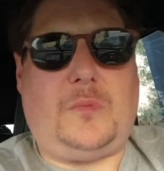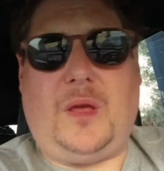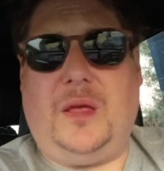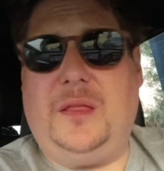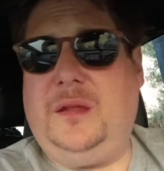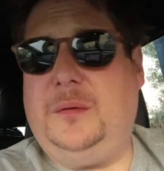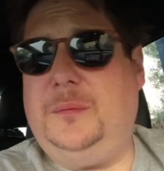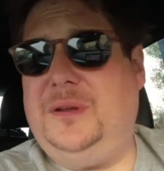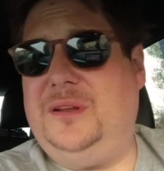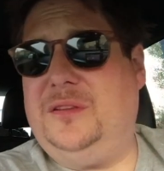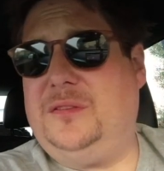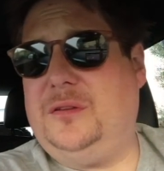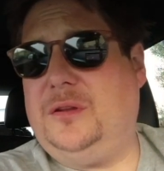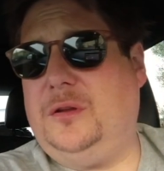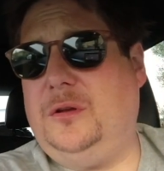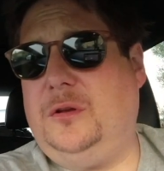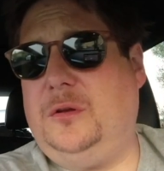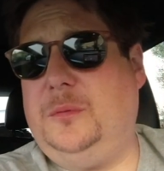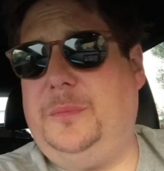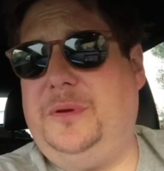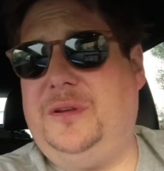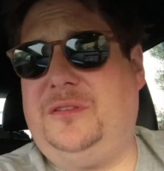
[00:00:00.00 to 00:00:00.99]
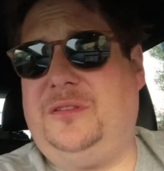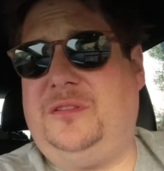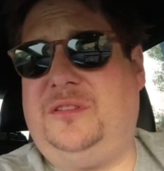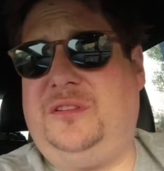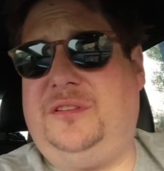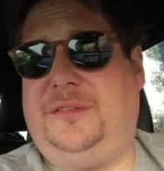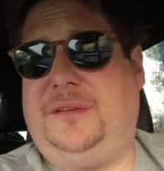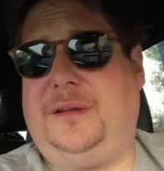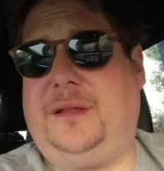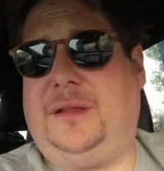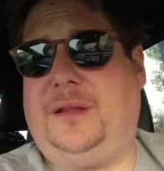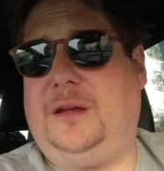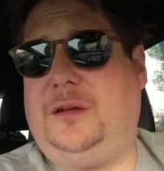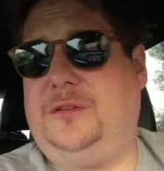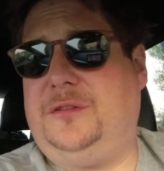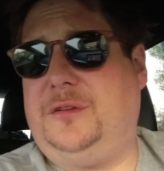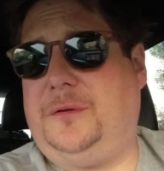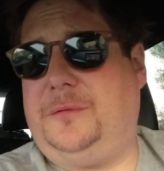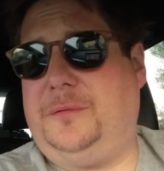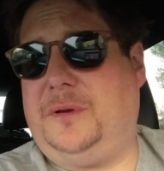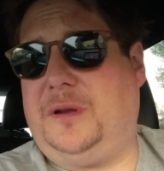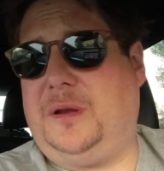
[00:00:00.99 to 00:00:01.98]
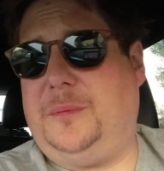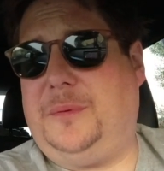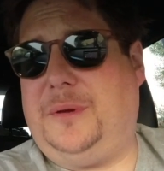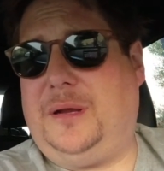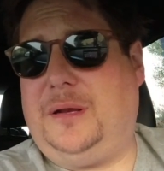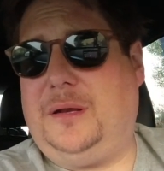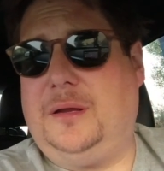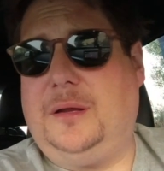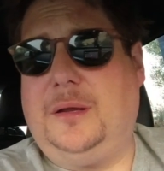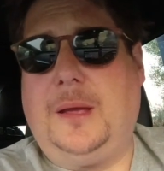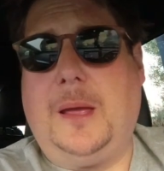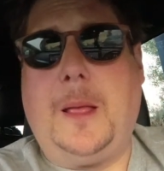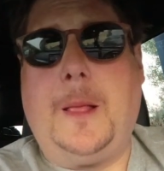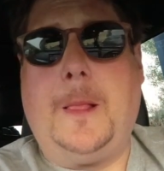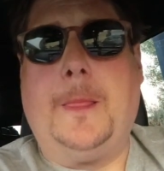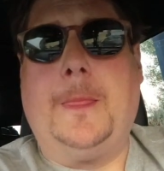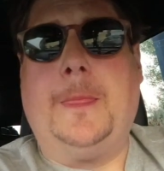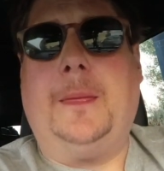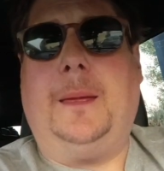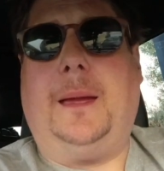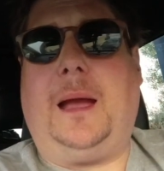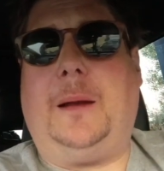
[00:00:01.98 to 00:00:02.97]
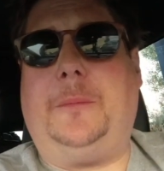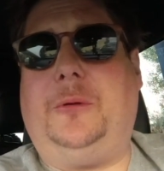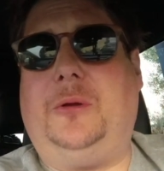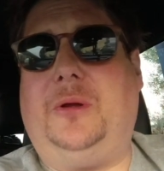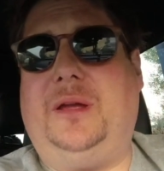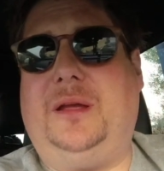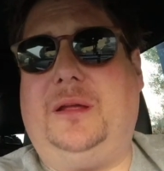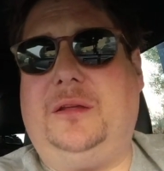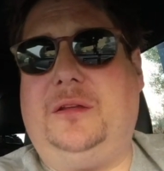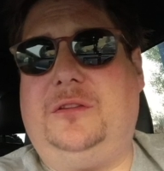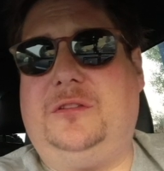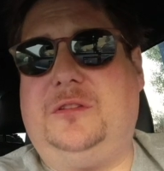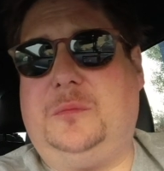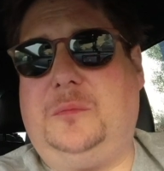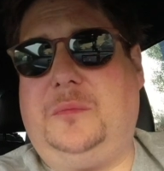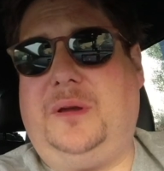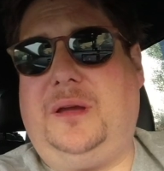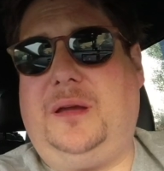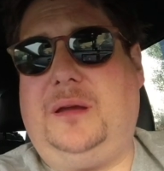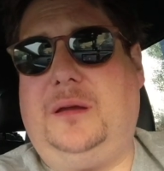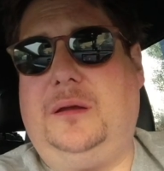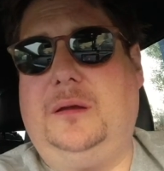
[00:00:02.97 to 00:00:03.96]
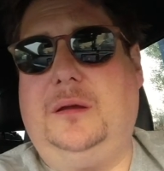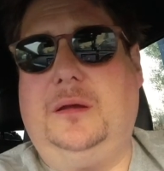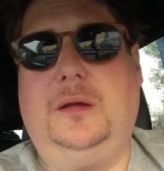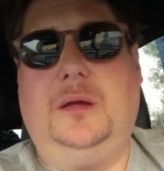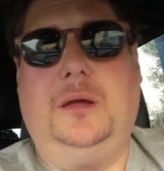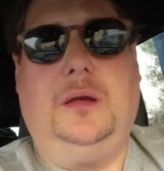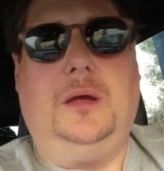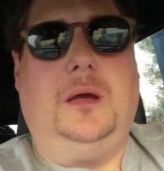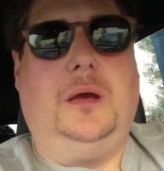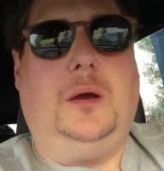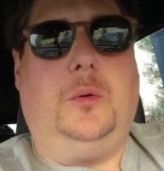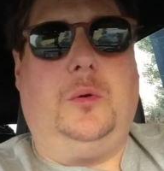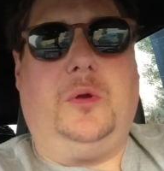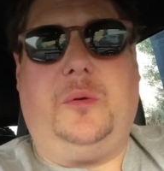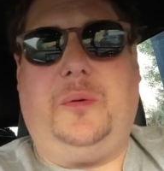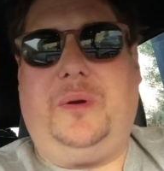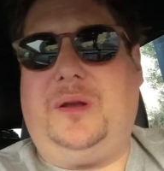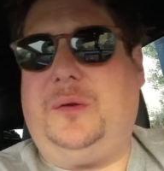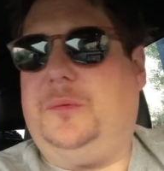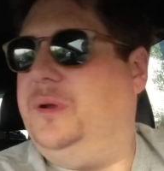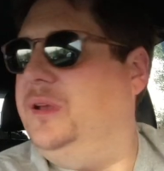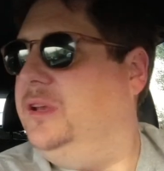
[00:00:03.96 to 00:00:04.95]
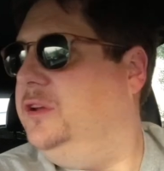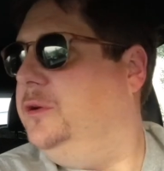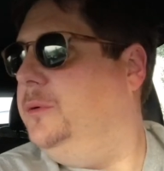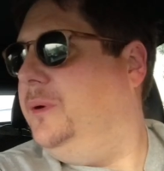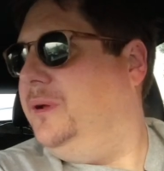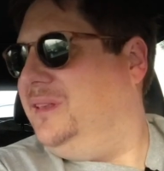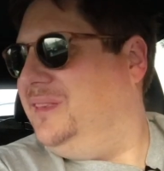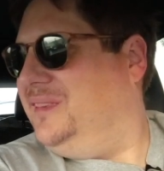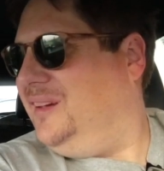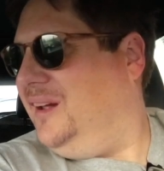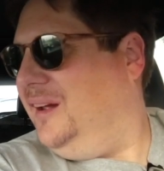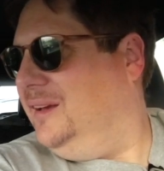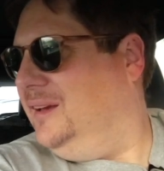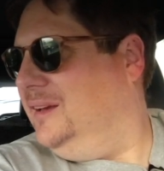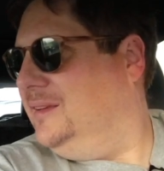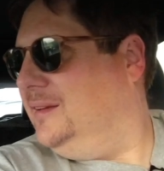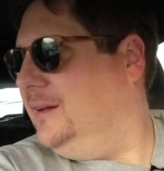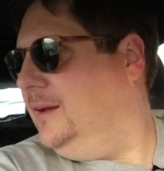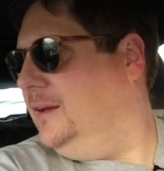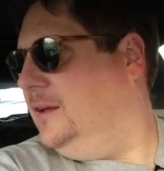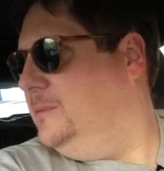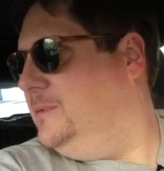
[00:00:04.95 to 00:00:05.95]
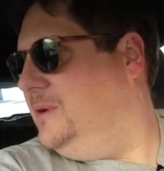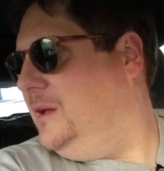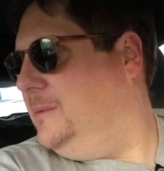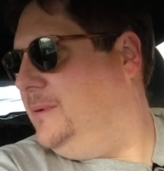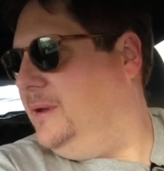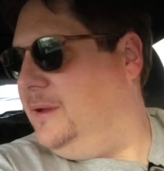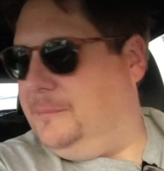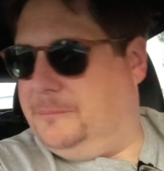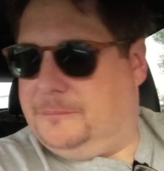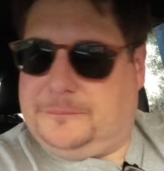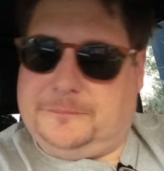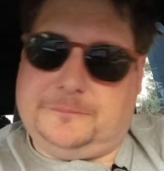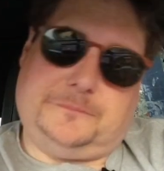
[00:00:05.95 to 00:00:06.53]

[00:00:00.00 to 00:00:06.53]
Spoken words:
And that means the local businesses out there are suffering a bit. Apple Hill is somewhere we went when you were a tiny, tiny baby.